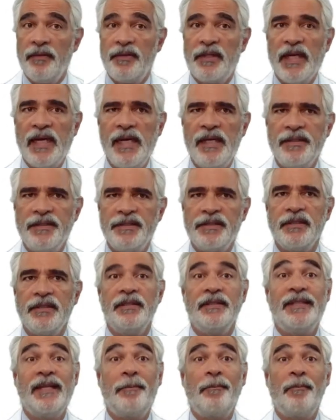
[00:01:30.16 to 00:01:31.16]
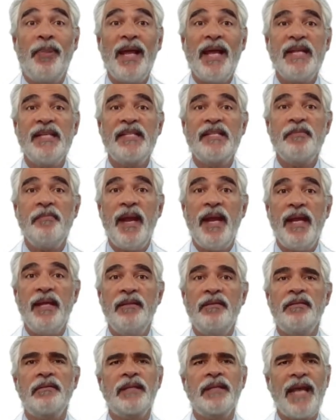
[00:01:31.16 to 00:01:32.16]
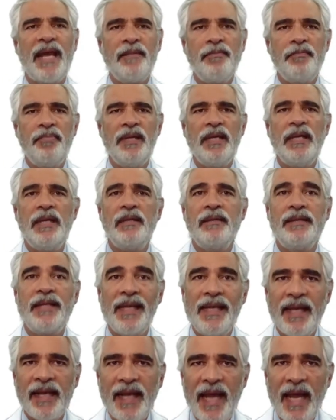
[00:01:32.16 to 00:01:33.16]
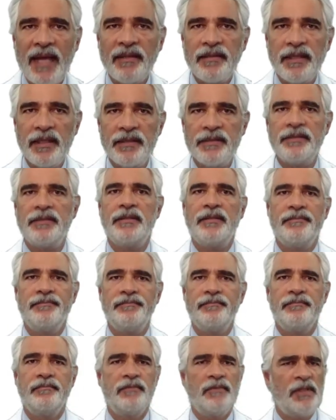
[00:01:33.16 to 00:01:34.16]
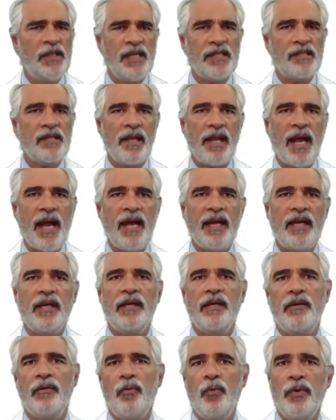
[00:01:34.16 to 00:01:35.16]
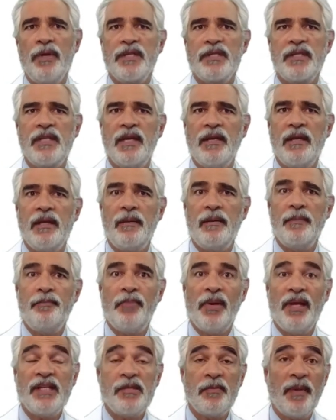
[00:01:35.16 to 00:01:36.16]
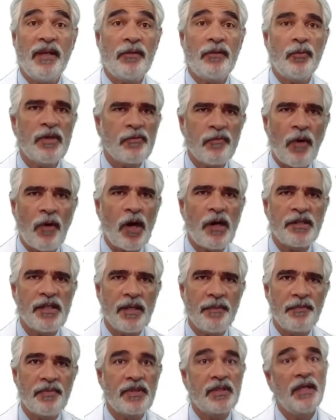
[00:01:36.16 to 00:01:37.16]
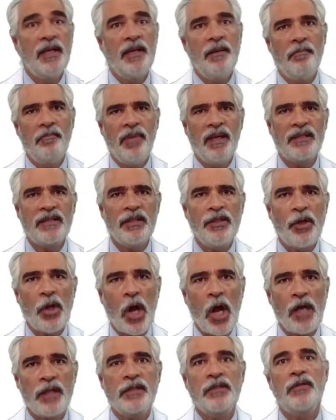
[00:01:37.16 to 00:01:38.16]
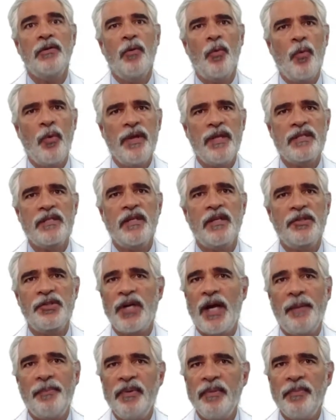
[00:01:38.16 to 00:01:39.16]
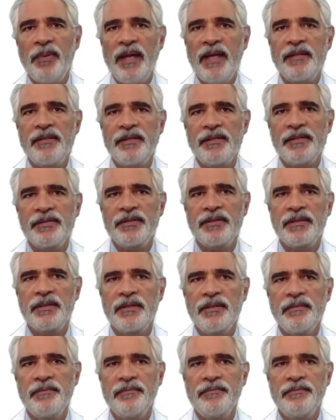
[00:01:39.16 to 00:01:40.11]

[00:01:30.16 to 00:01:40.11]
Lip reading: Third, the placement can be delegated, just like with the placement with forceps, but not with sharp implanters.